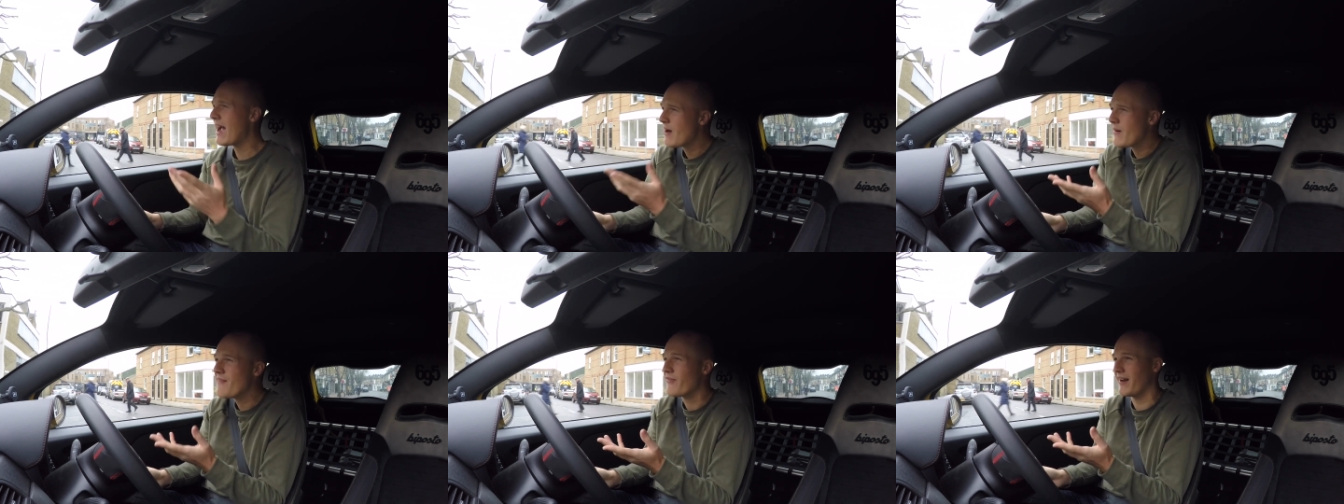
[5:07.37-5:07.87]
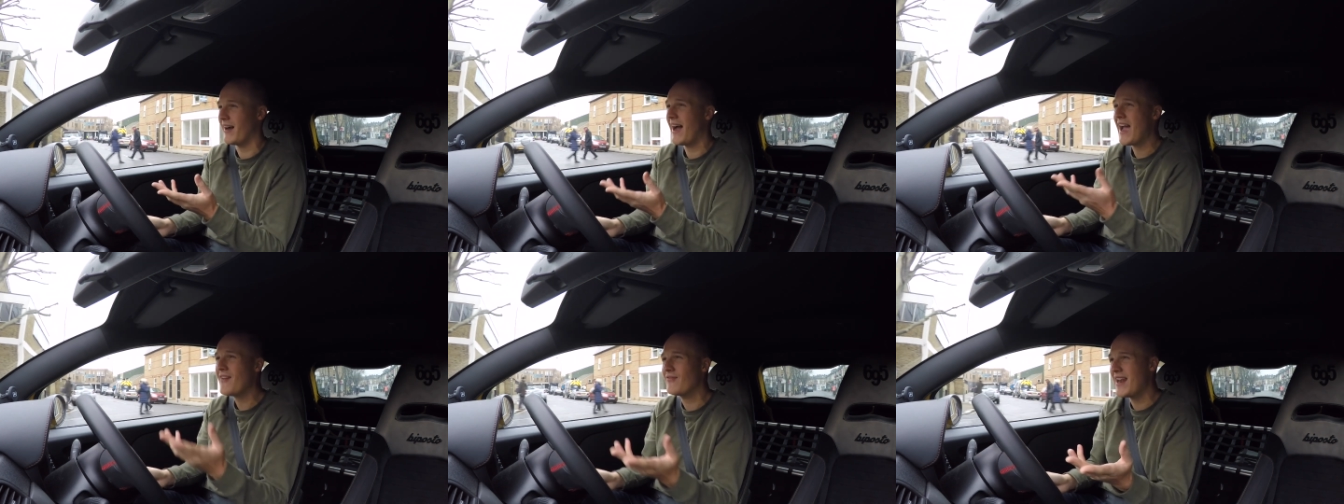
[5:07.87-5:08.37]
However,
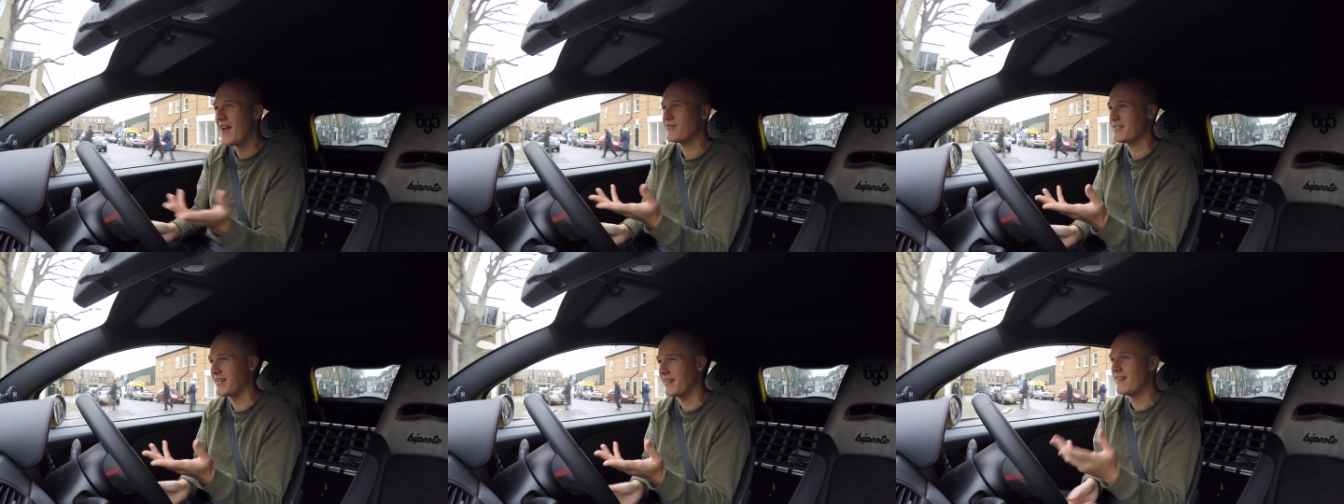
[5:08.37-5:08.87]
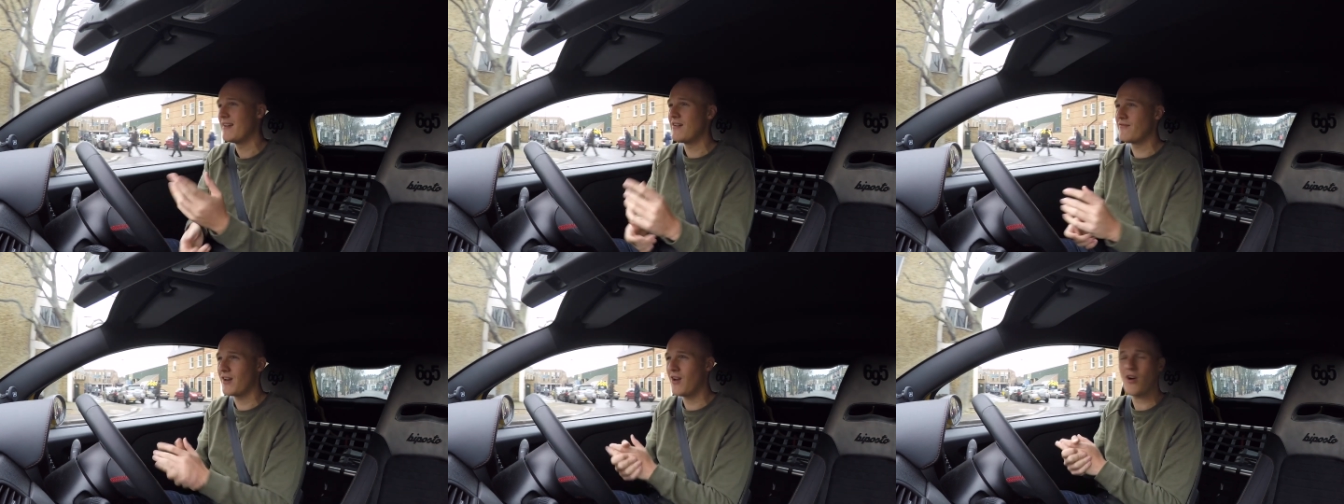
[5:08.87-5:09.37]
I have left it
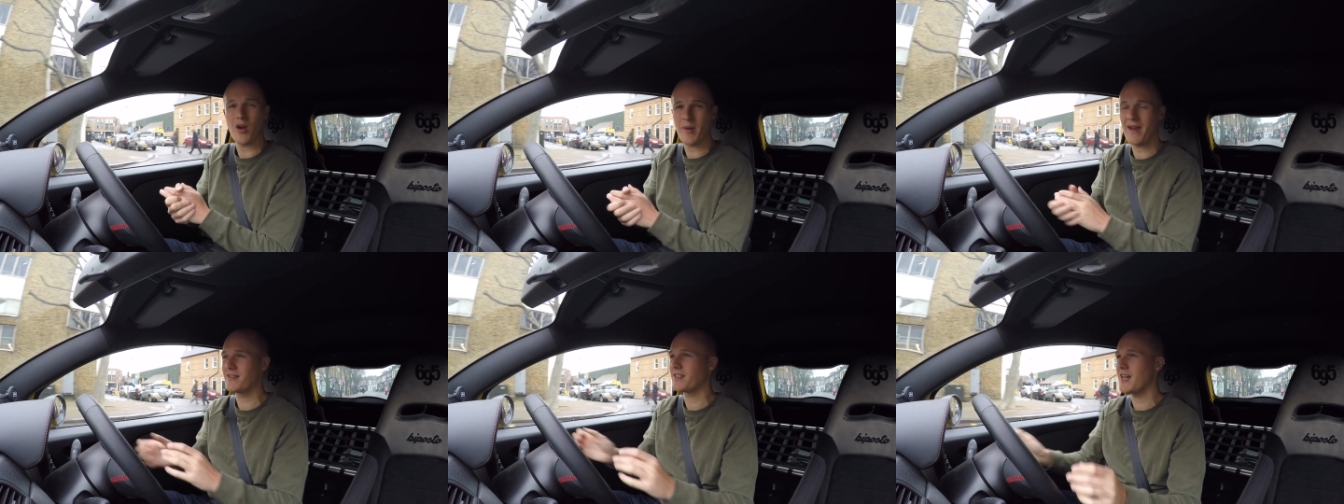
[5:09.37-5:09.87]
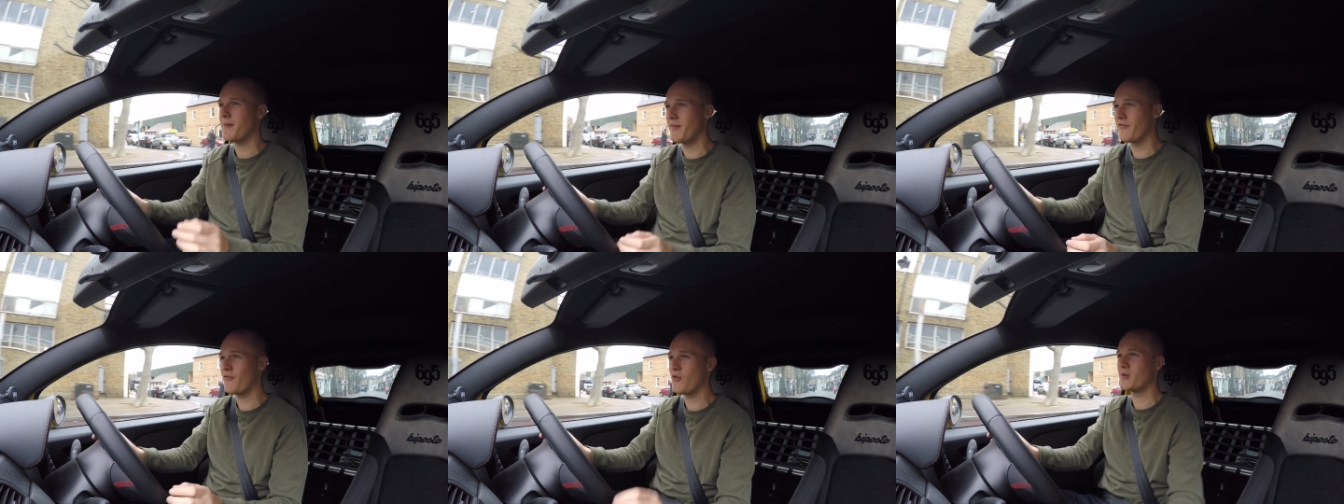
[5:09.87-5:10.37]
for longer periods of time
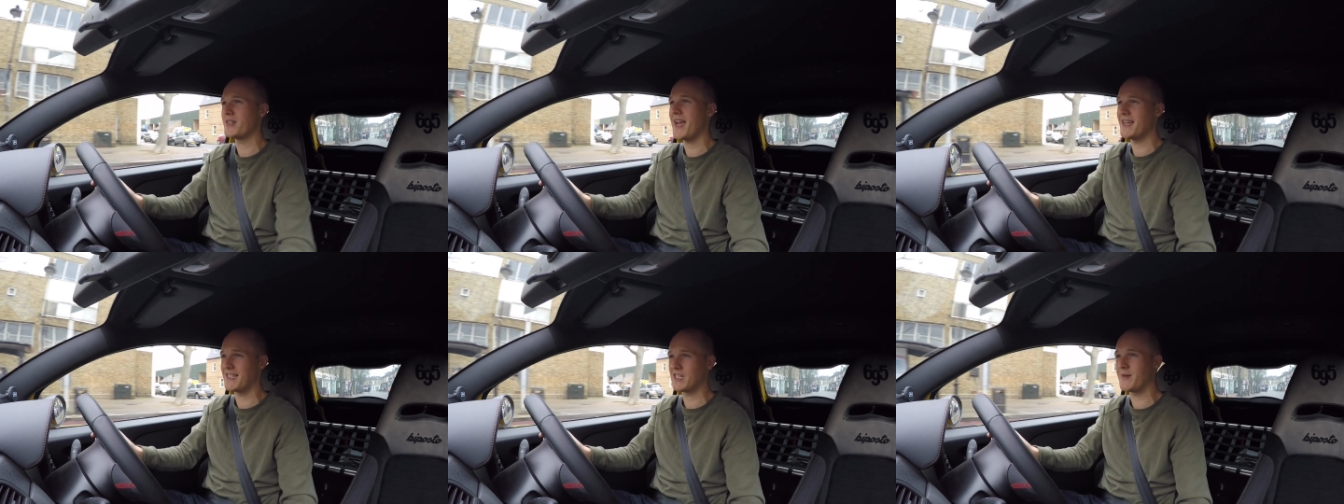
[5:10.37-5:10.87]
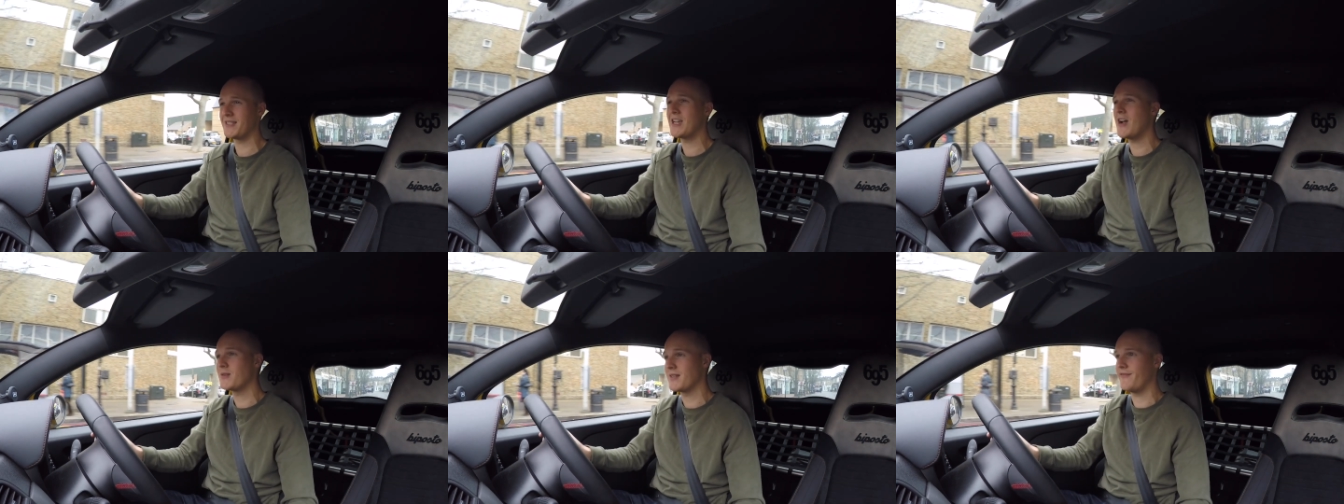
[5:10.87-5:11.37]
than 4 days and it's been
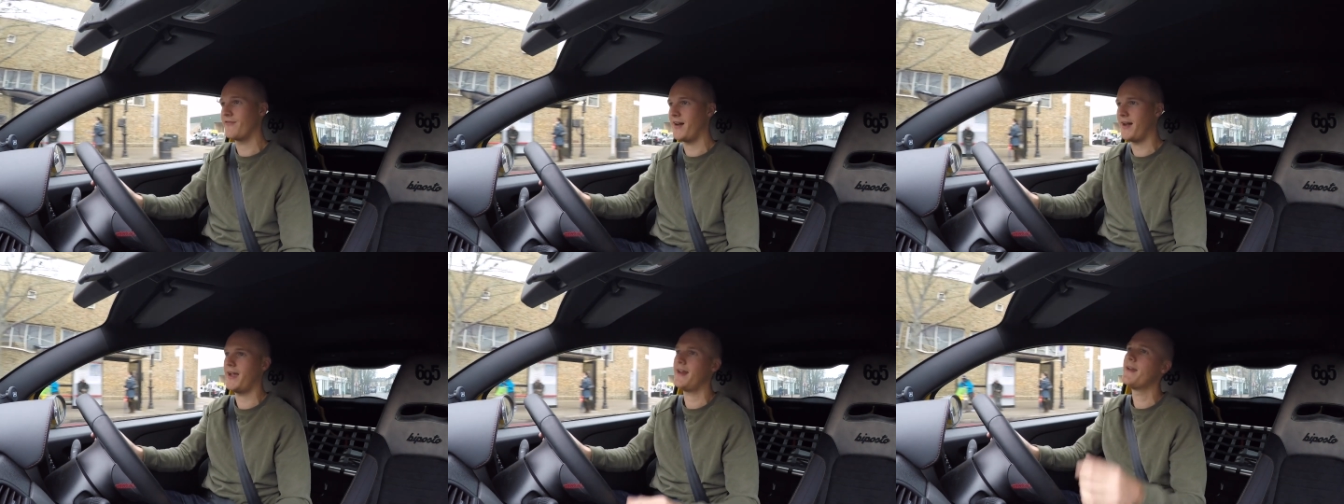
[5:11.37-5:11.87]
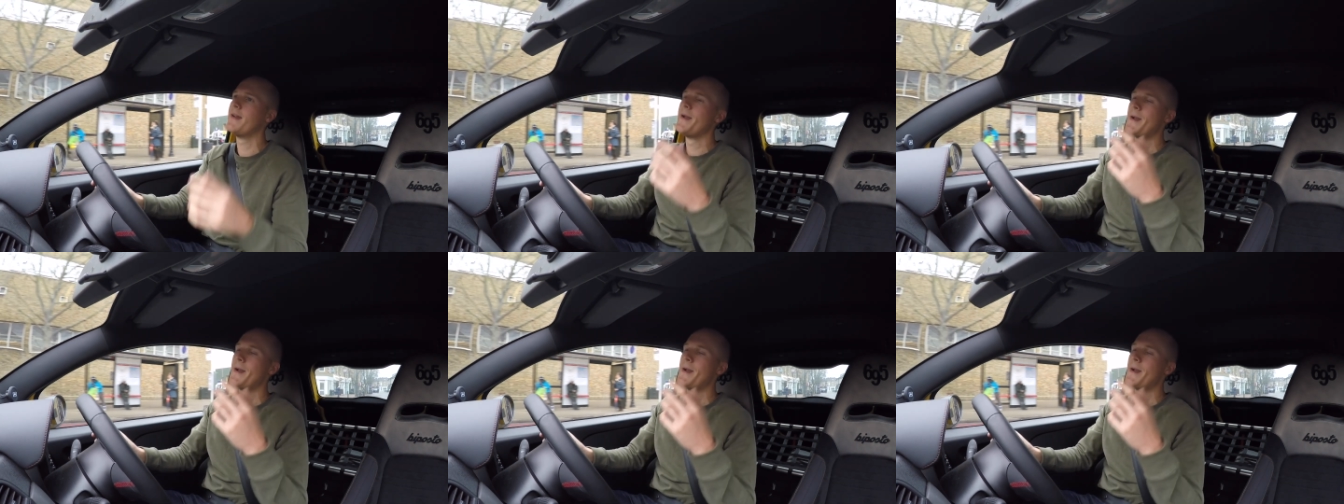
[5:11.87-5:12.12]
totally fine.